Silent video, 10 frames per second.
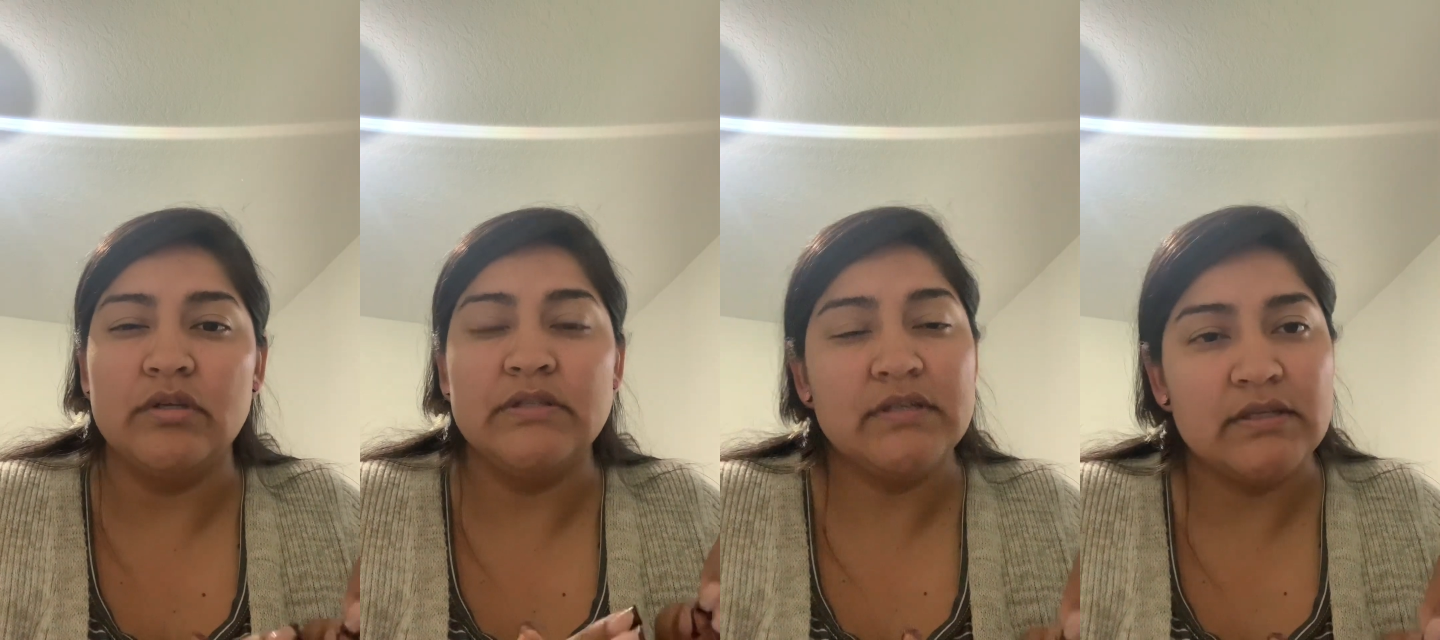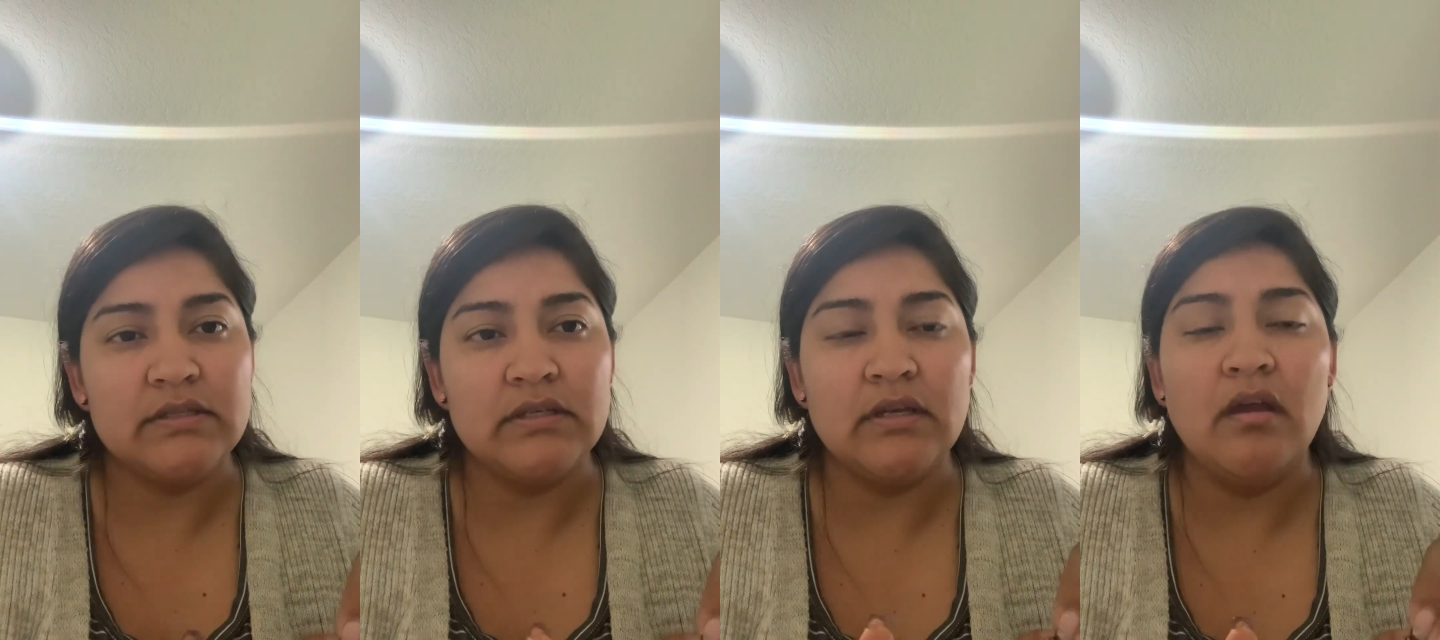can
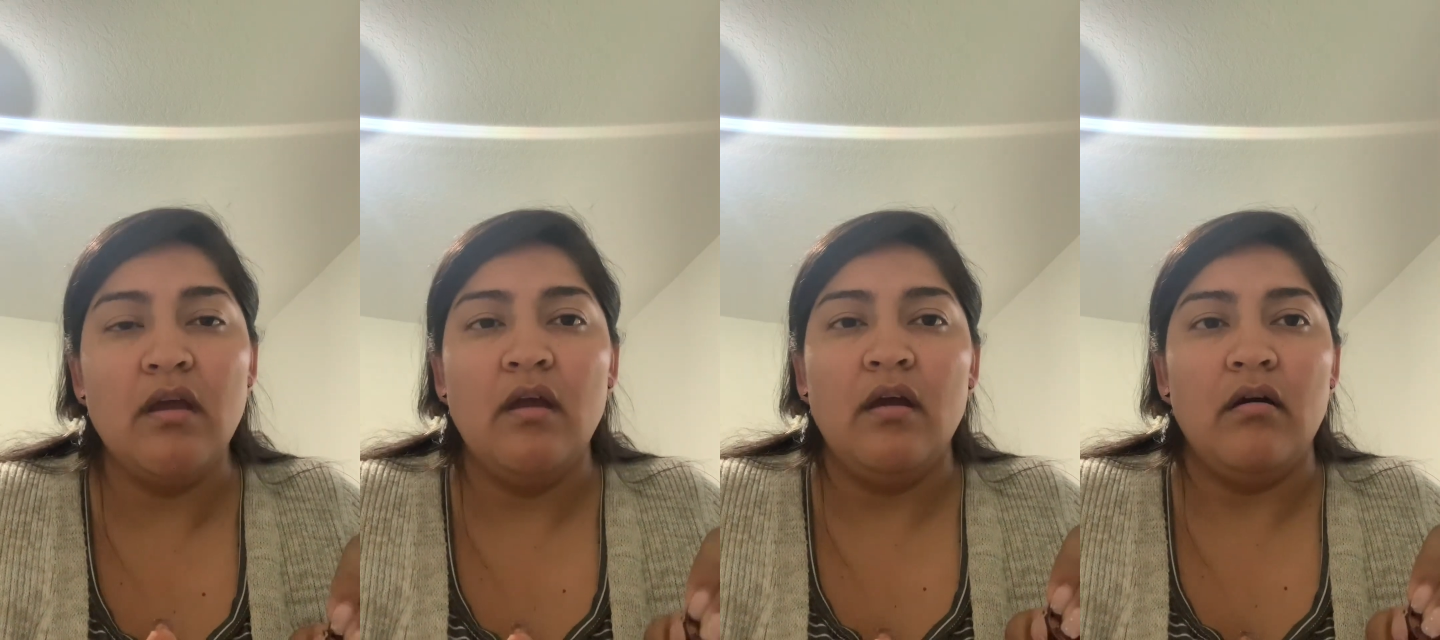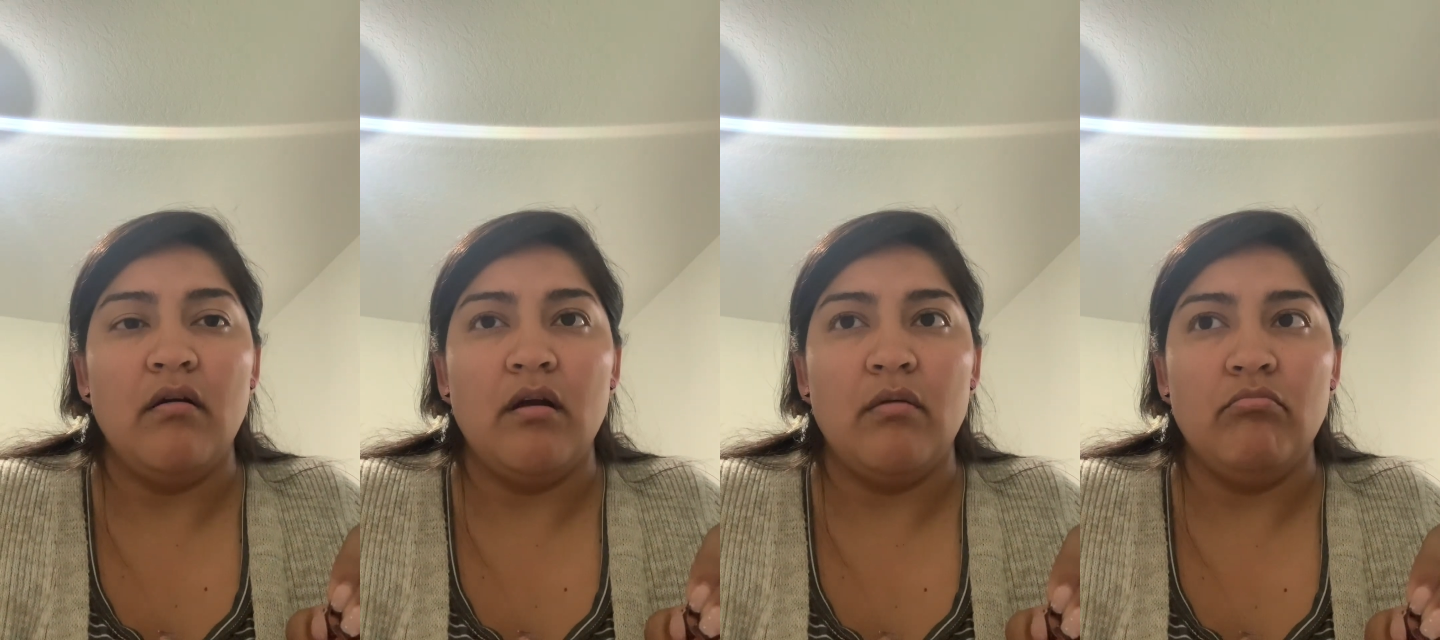test it.
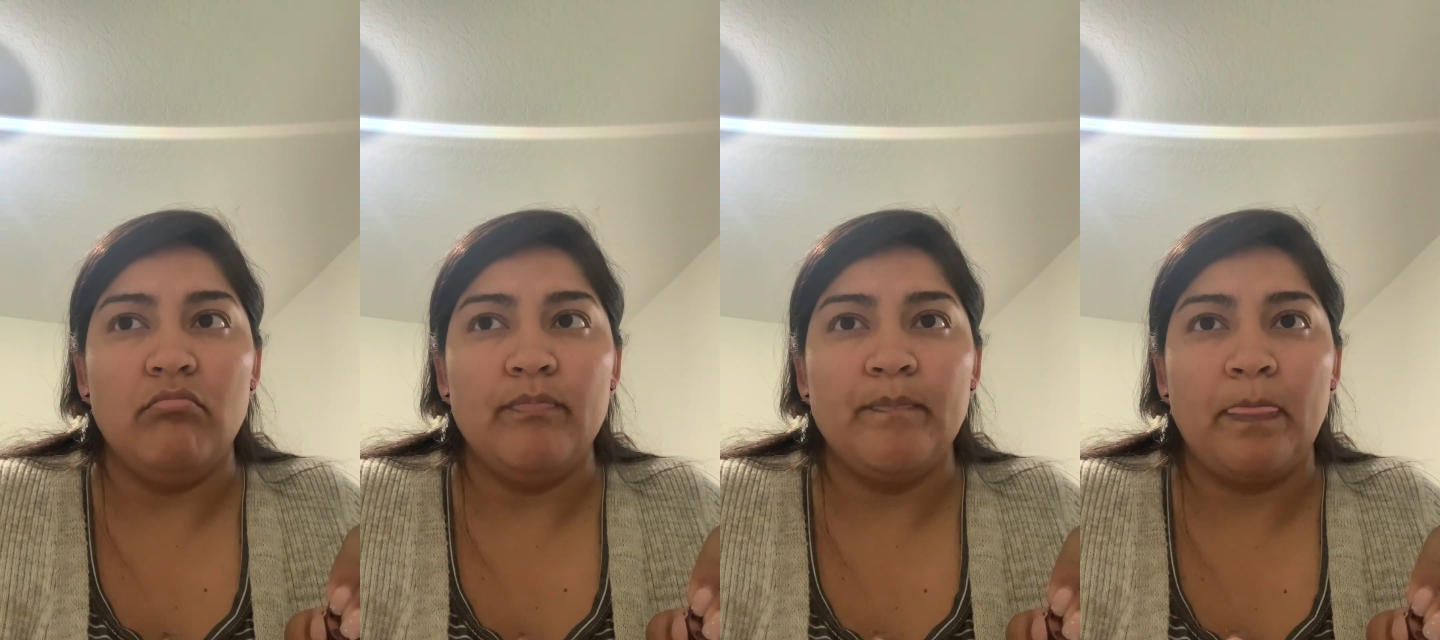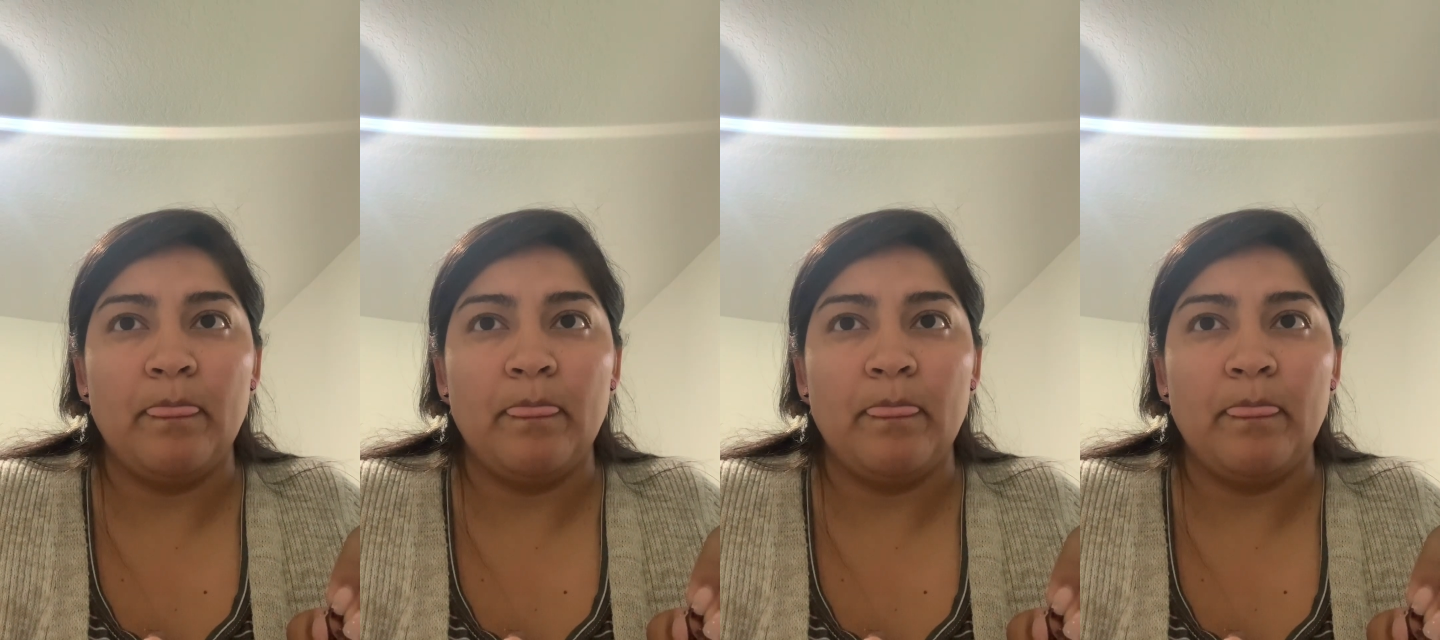We